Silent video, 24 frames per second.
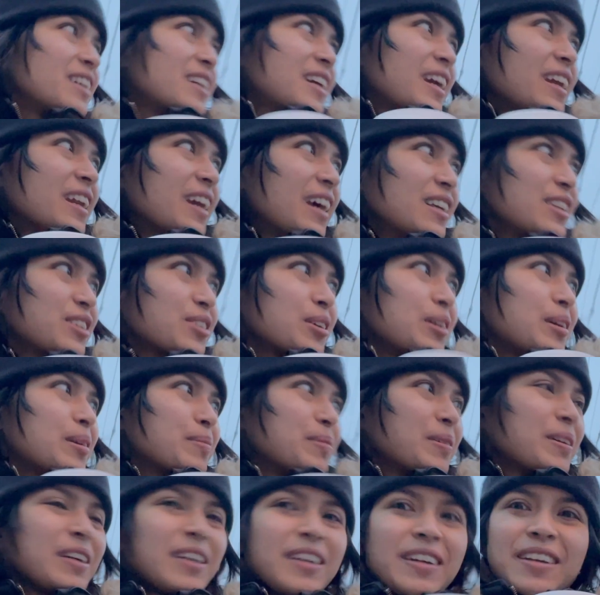cane ice cream.
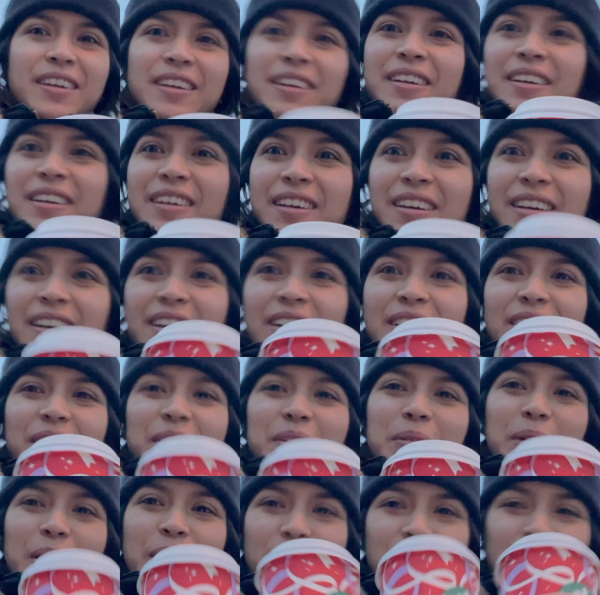Oh
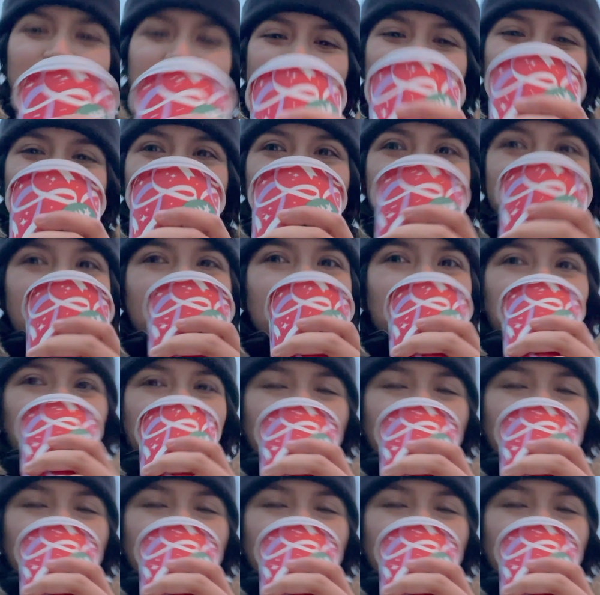wow, this is really good.